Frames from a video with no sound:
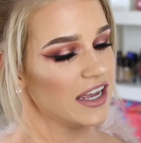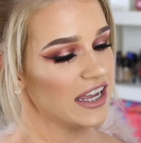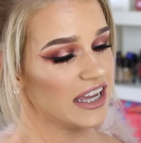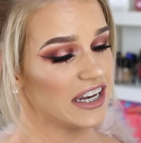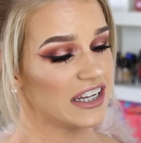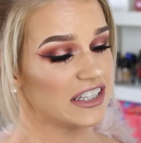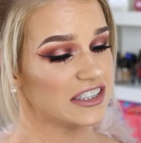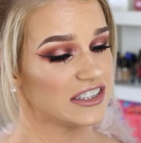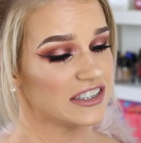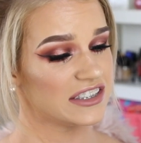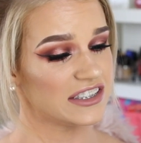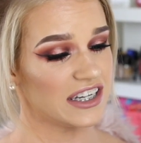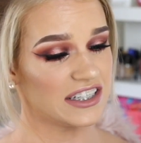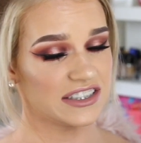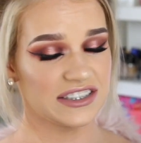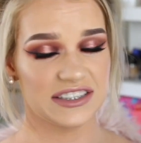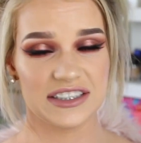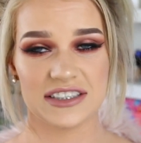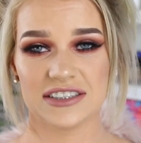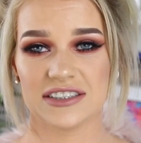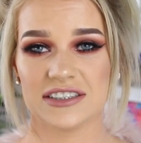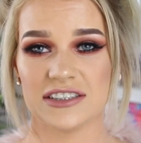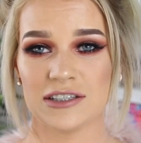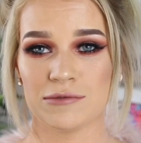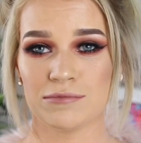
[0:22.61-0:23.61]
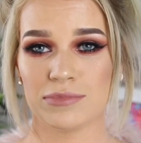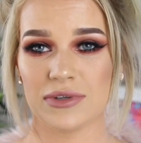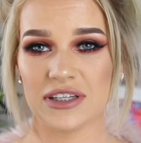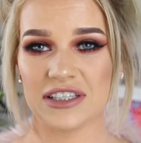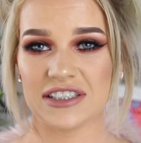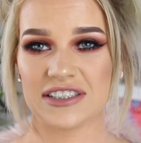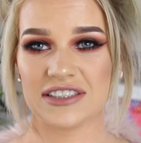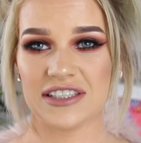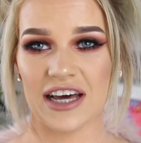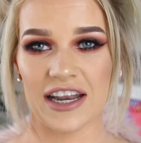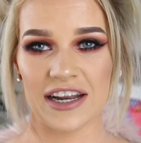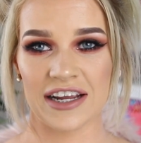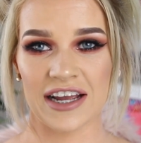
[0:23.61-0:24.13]
It is just simply
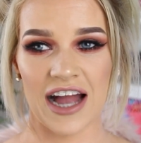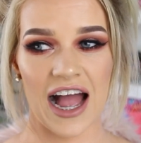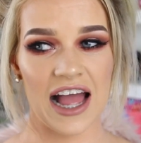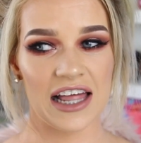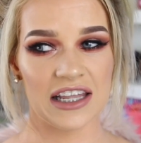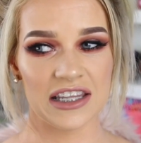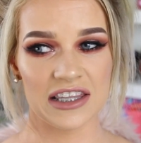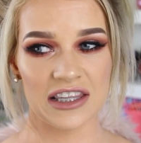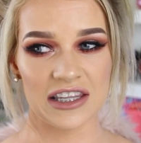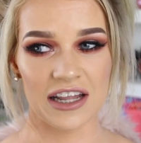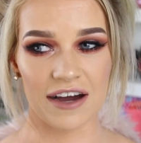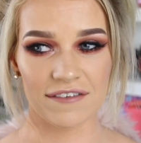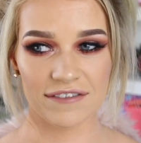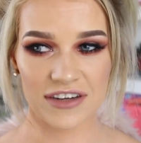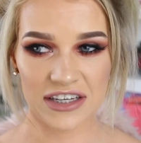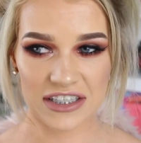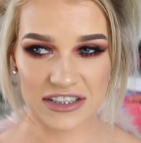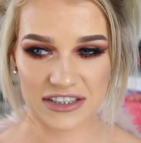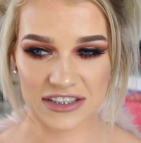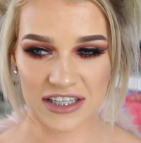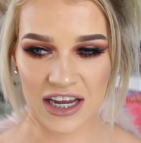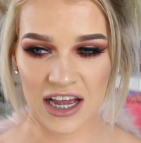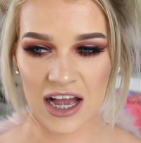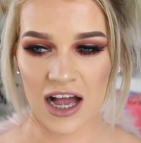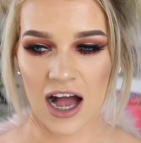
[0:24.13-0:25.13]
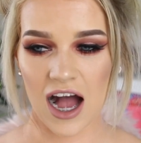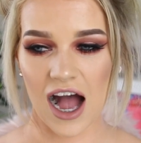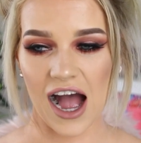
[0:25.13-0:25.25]
stunning. I love it.